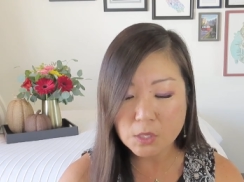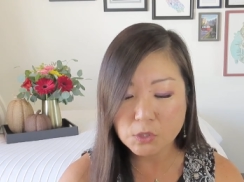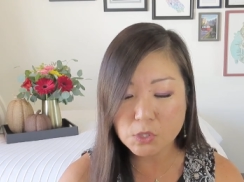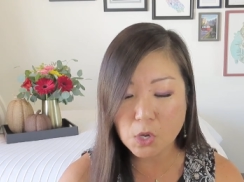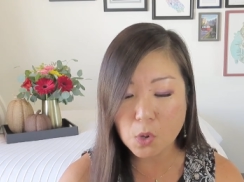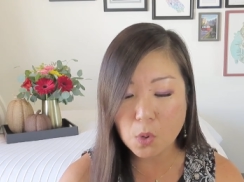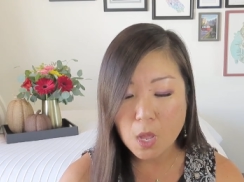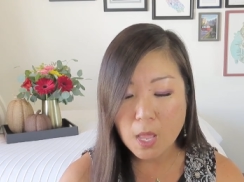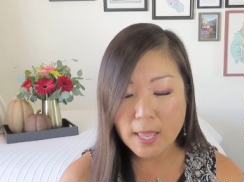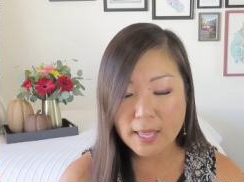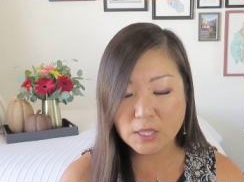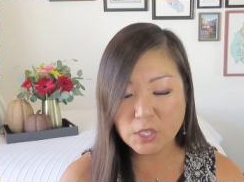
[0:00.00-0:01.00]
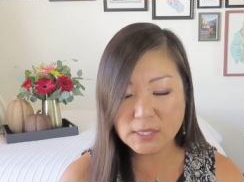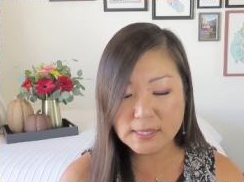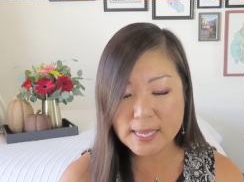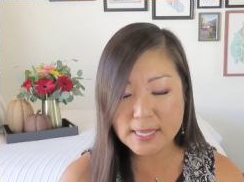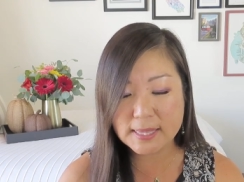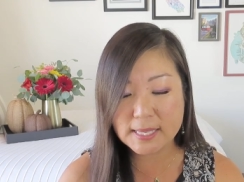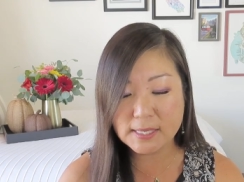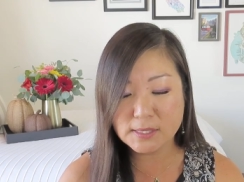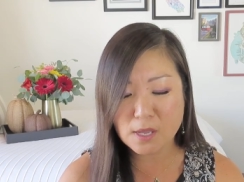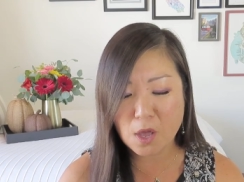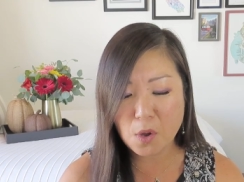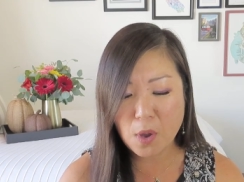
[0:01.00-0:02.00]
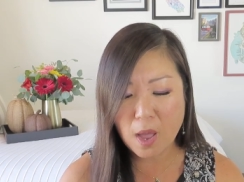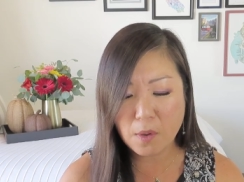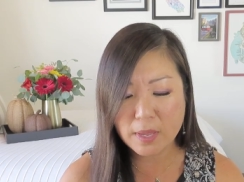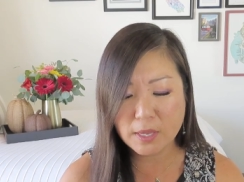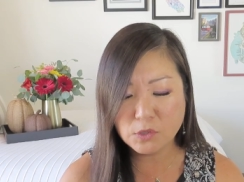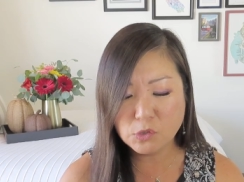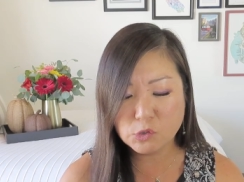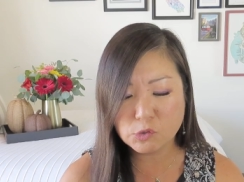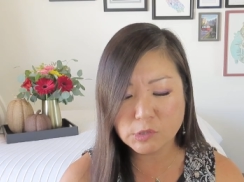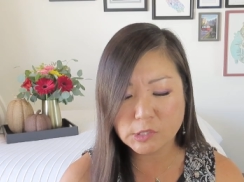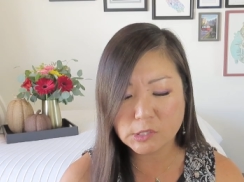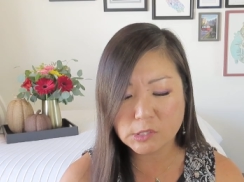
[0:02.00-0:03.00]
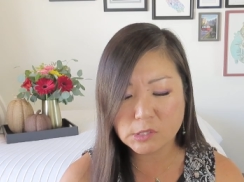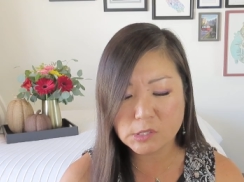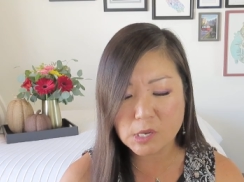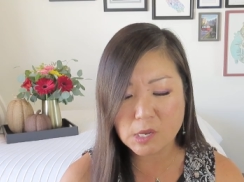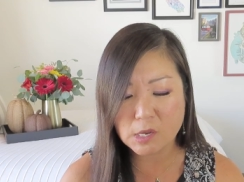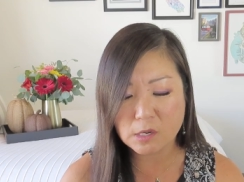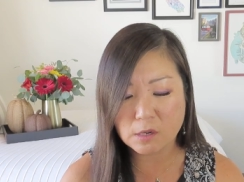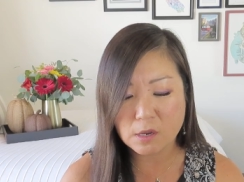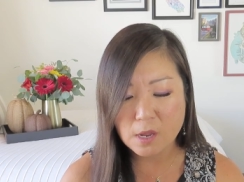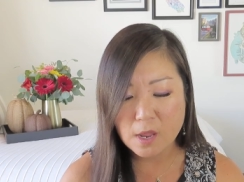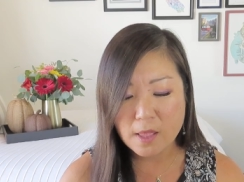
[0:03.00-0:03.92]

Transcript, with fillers: So it looks like these, oh, how interesting.